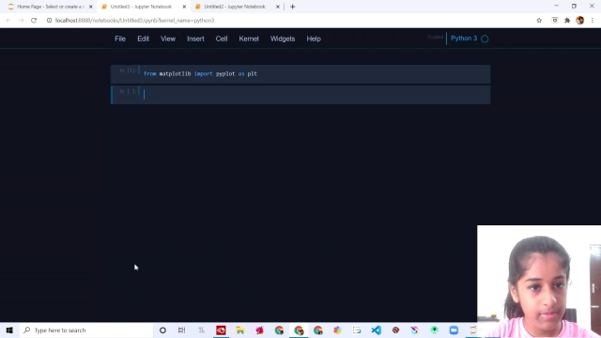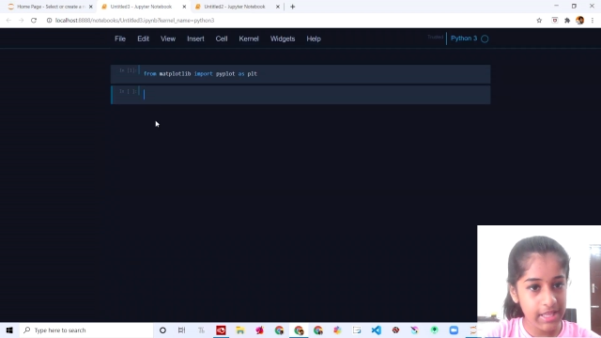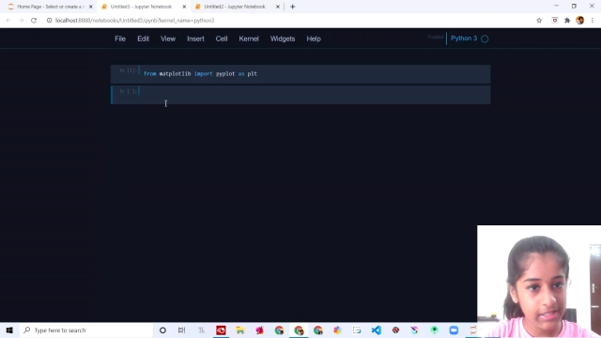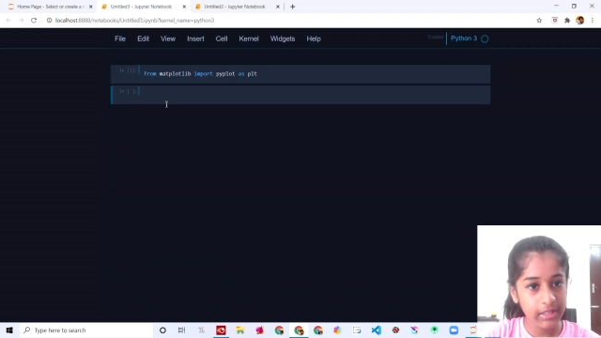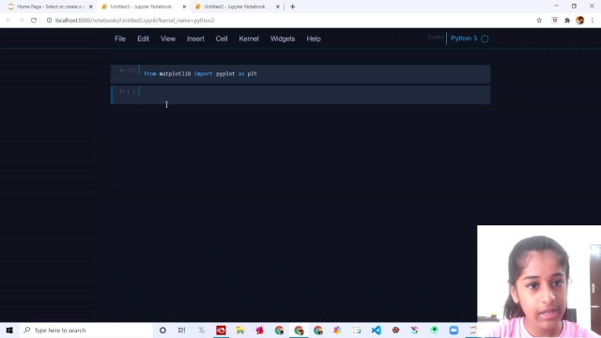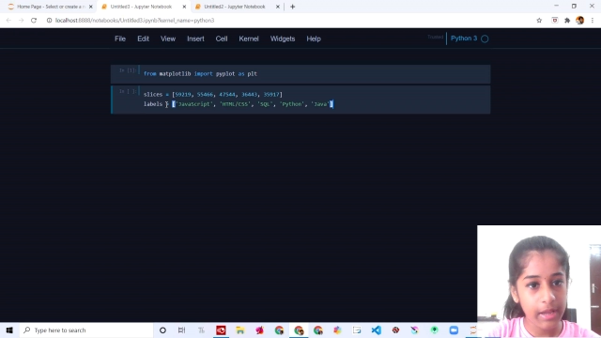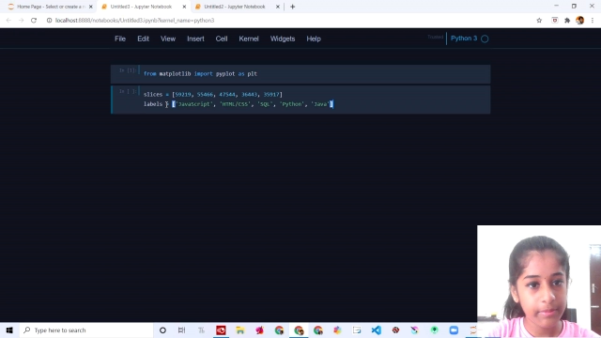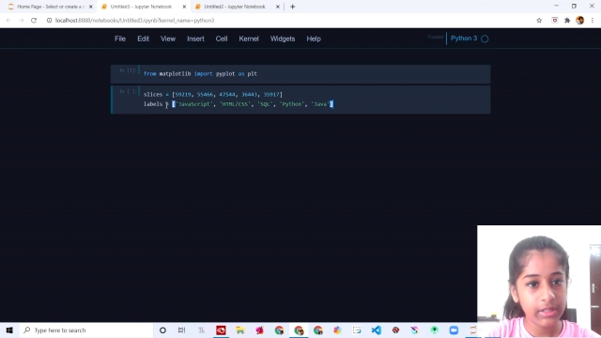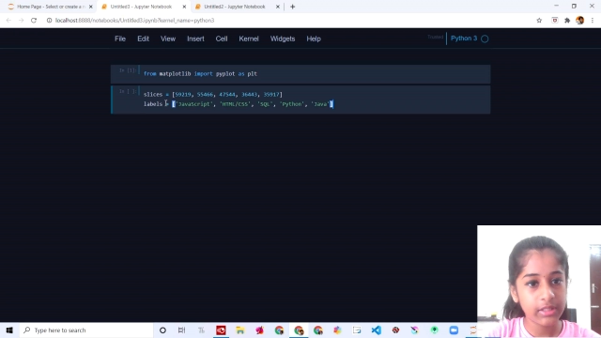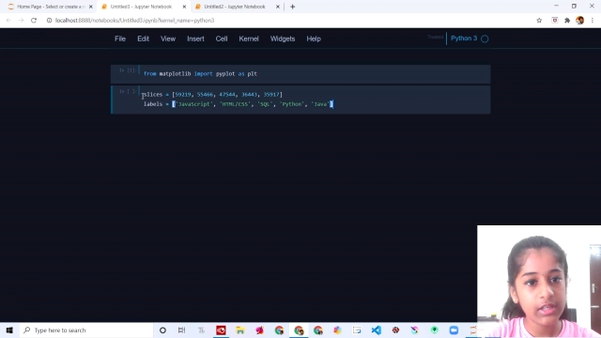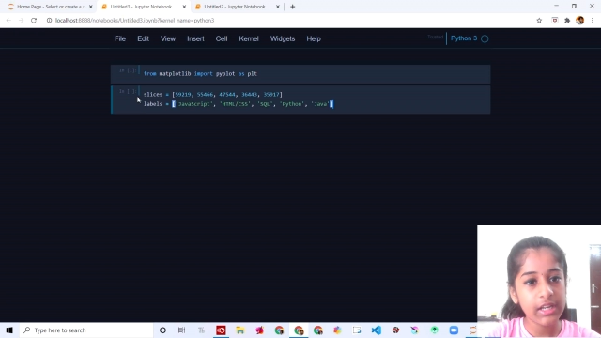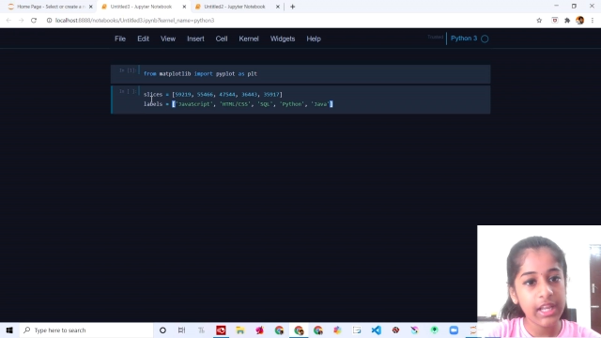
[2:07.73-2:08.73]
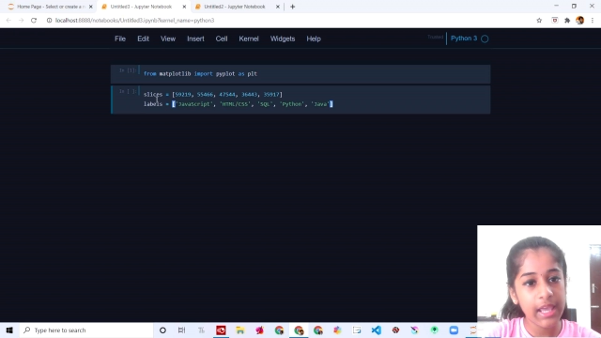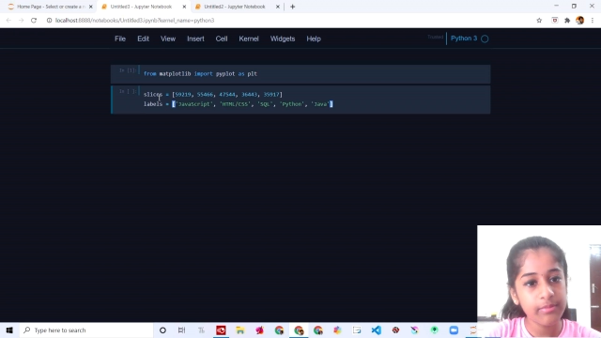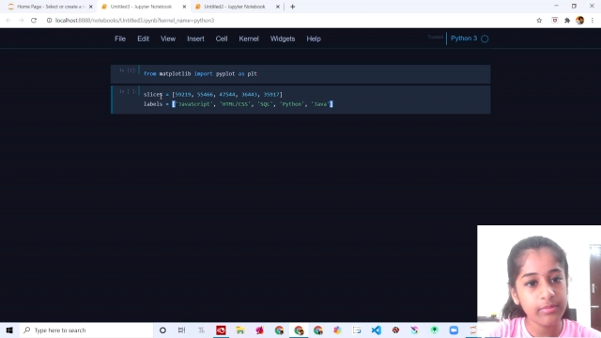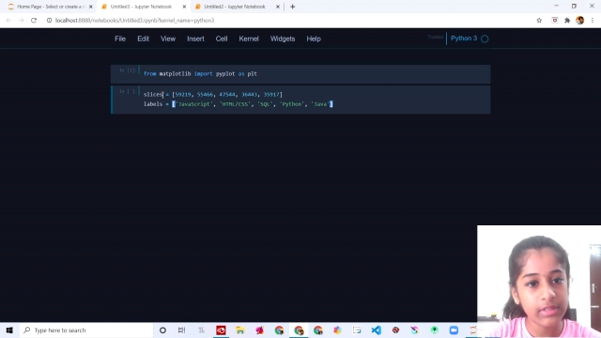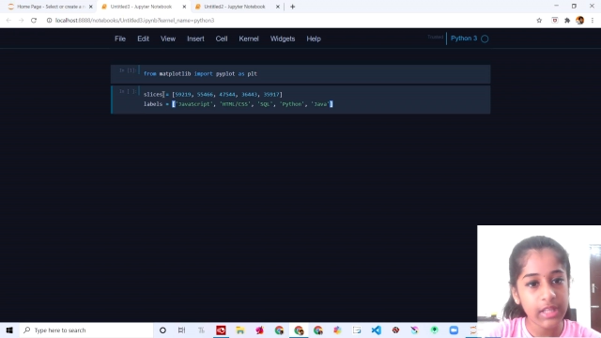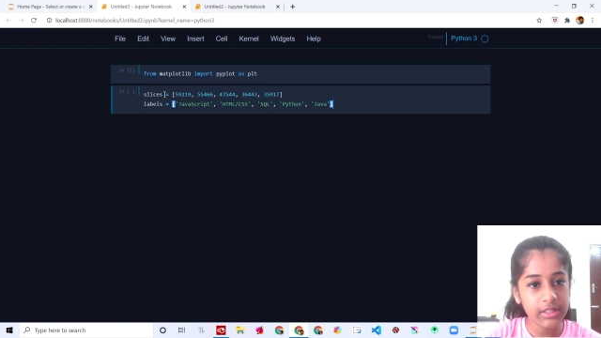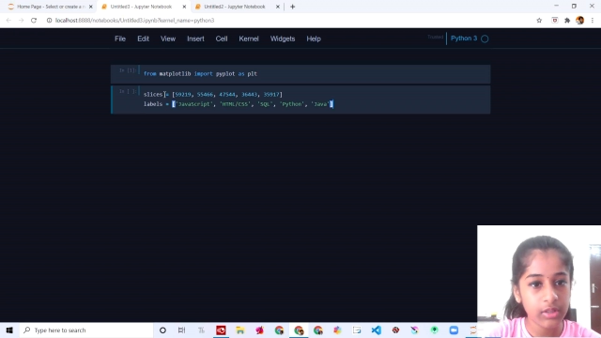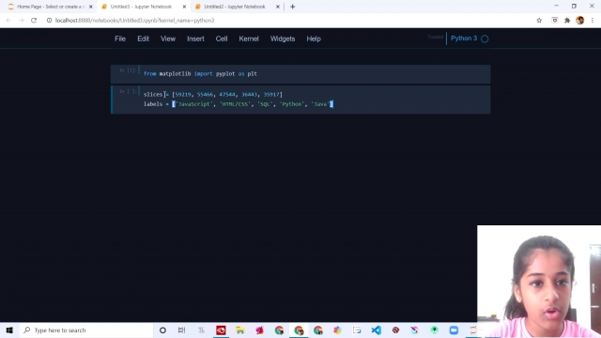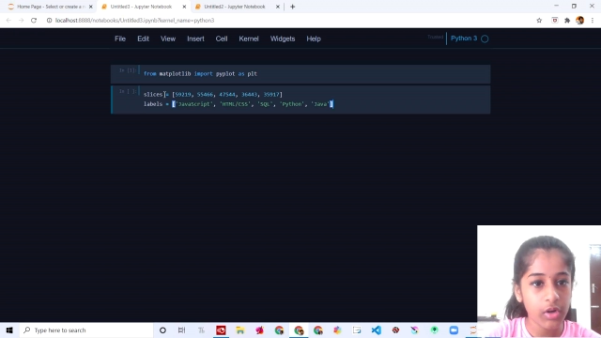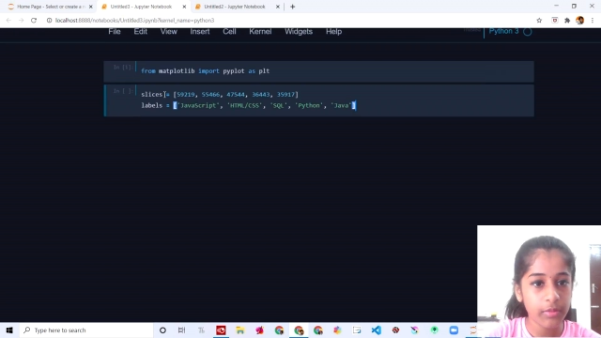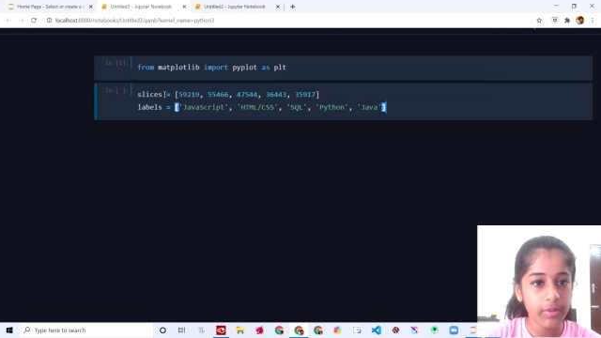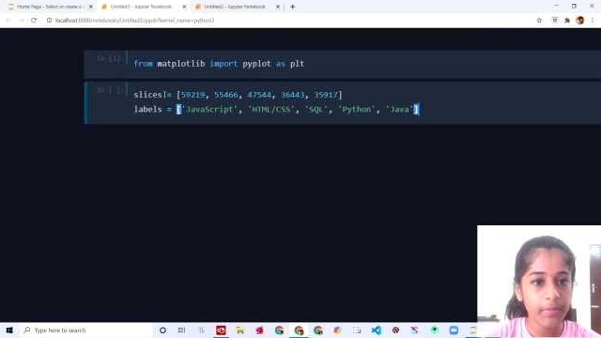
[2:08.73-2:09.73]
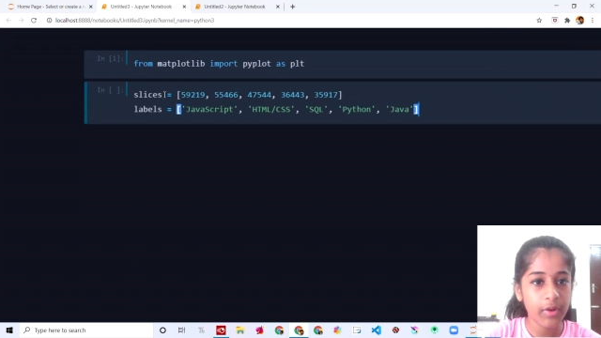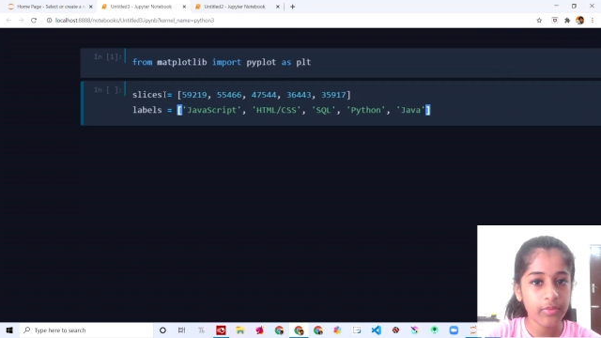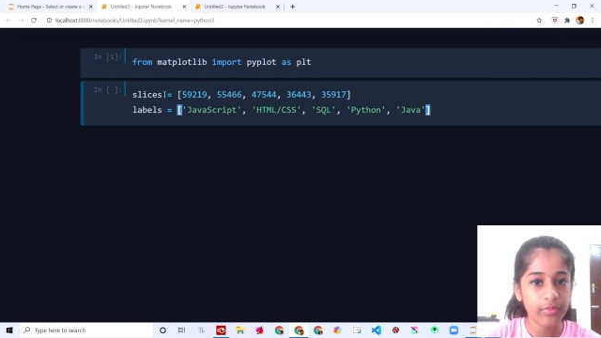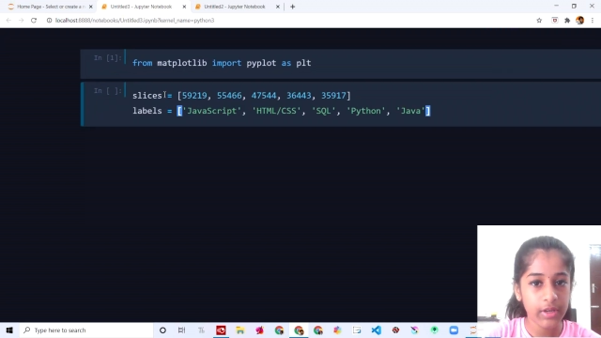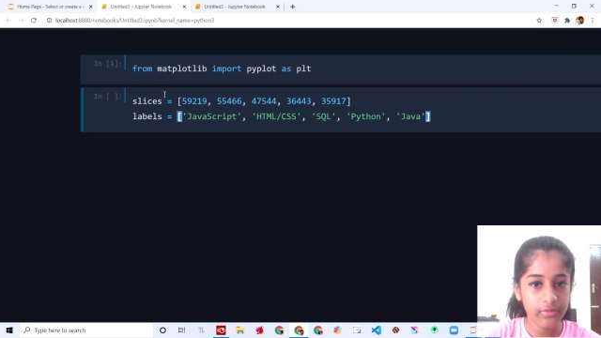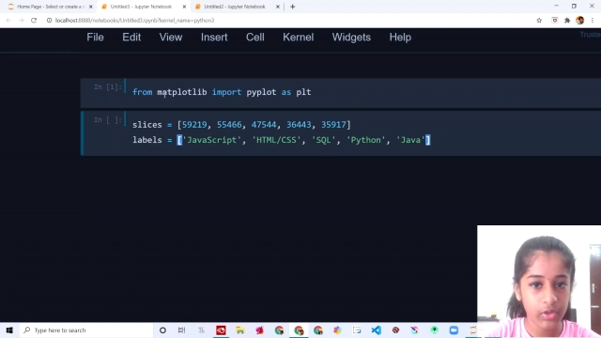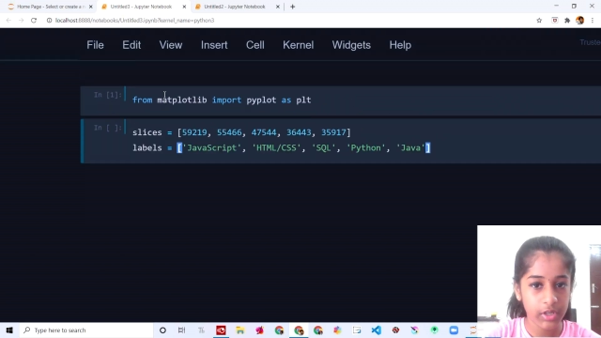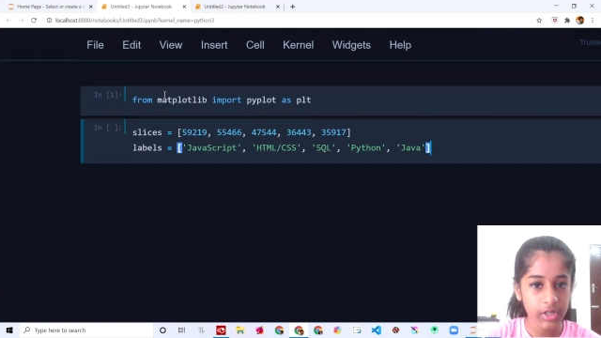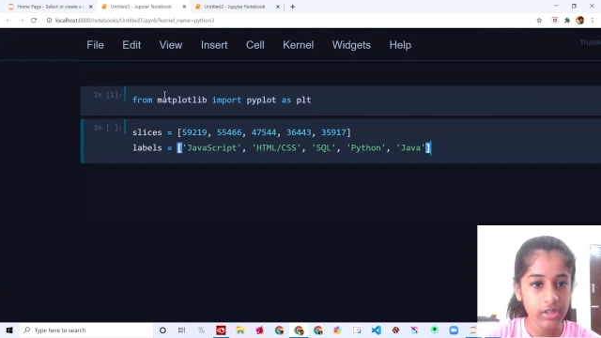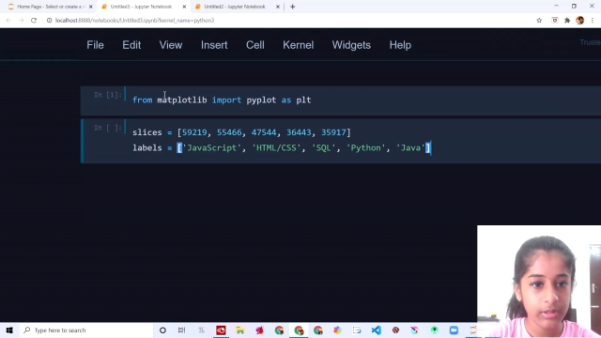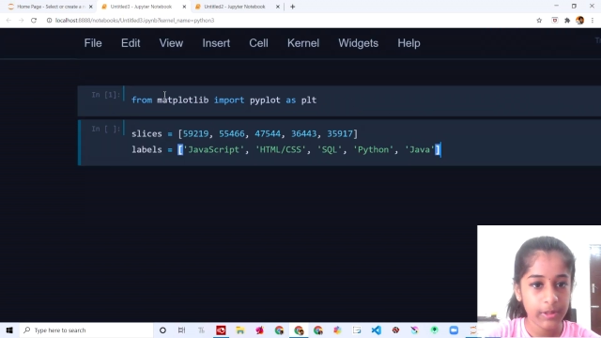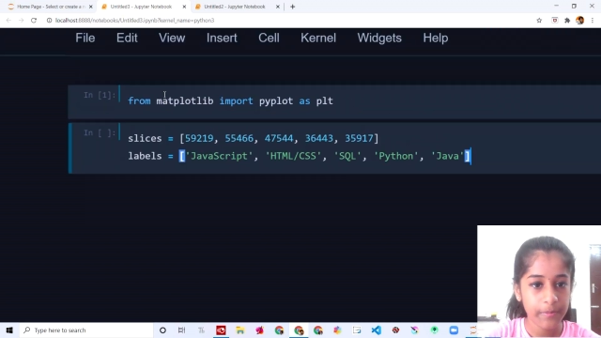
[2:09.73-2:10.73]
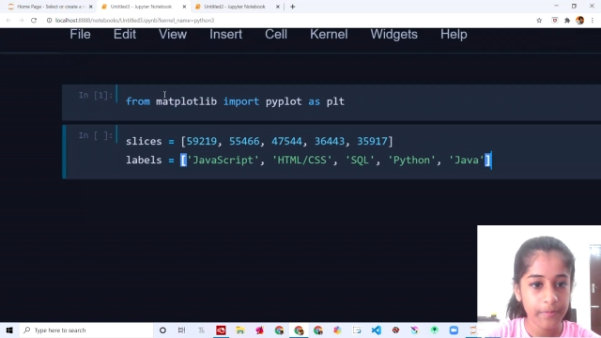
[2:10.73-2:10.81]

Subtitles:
basic, the name that's going to be perfect for it.